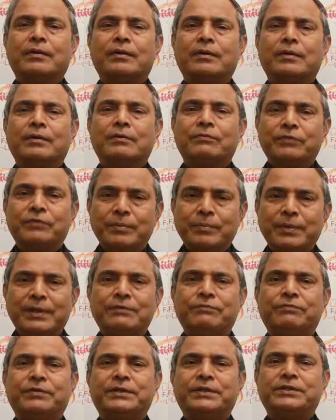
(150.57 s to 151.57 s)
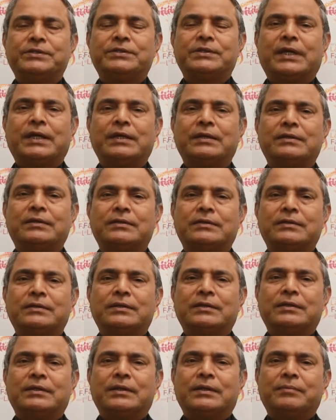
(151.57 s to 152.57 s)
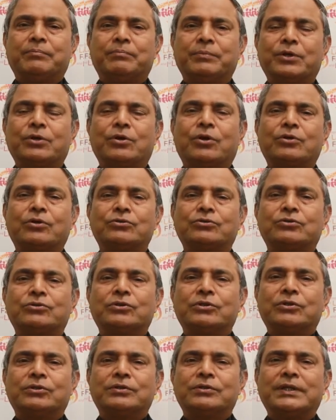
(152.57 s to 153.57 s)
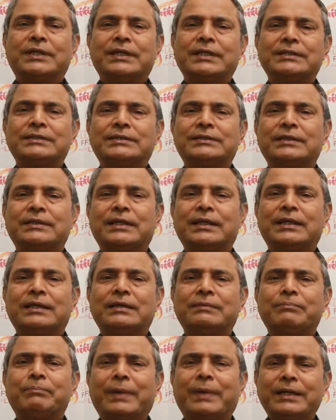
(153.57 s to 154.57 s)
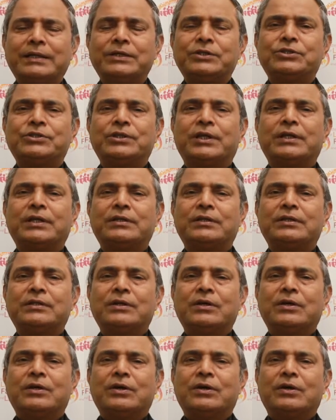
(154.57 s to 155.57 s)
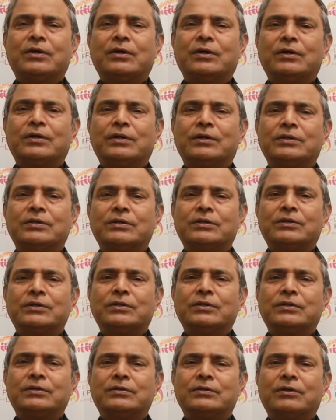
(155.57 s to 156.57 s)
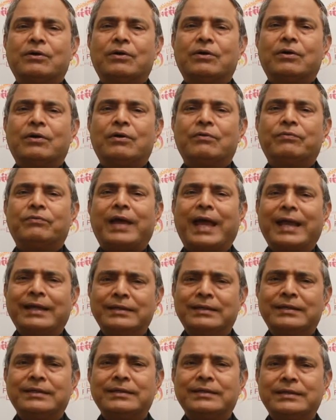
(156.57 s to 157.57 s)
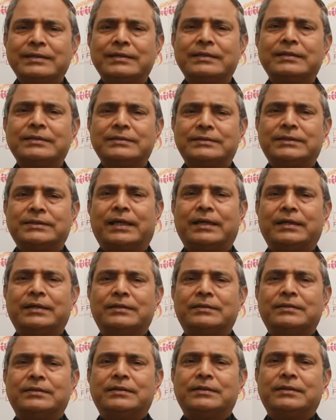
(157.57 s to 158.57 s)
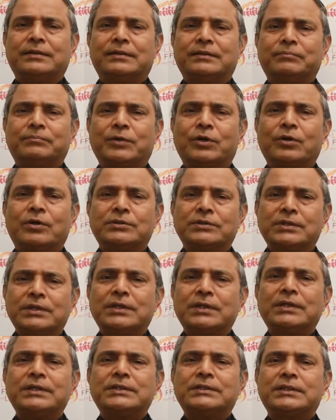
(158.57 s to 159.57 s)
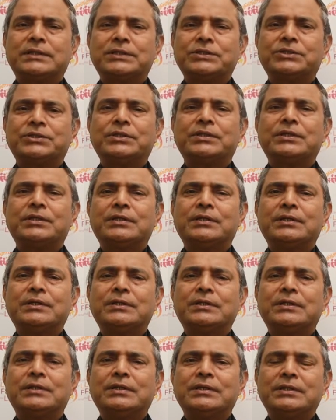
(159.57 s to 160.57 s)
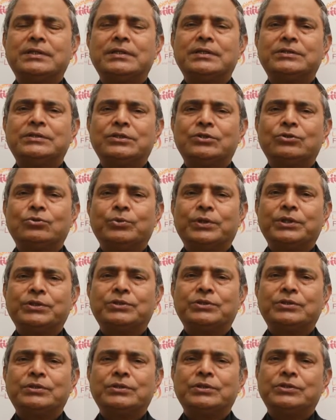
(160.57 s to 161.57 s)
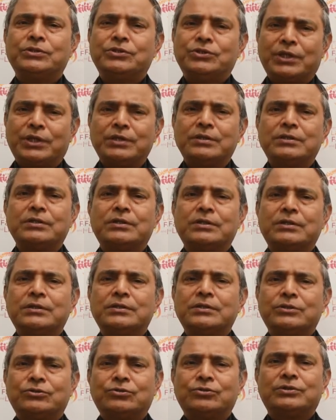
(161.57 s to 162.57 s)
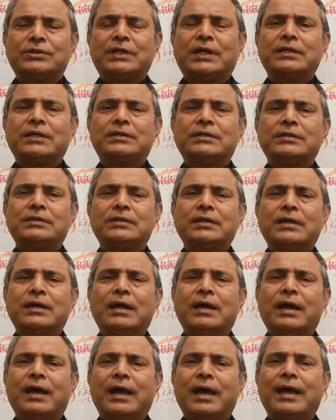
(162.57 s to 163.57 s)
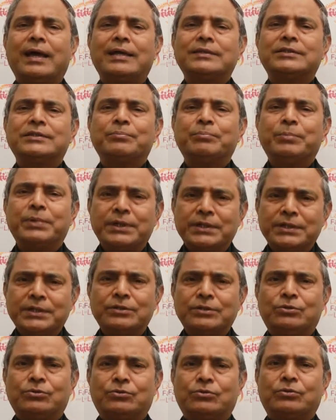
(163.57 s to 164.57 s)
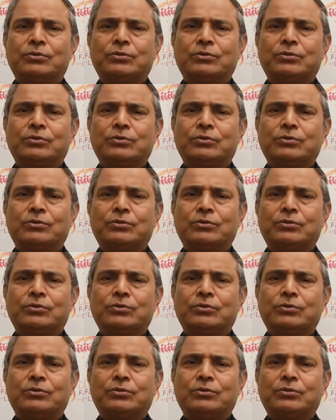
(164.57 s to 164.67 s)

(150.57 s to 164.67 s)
uh, female feticide because there is a mindset uh, of anti-girl child because girl is considered in the Indian situation in general in the society as a burden to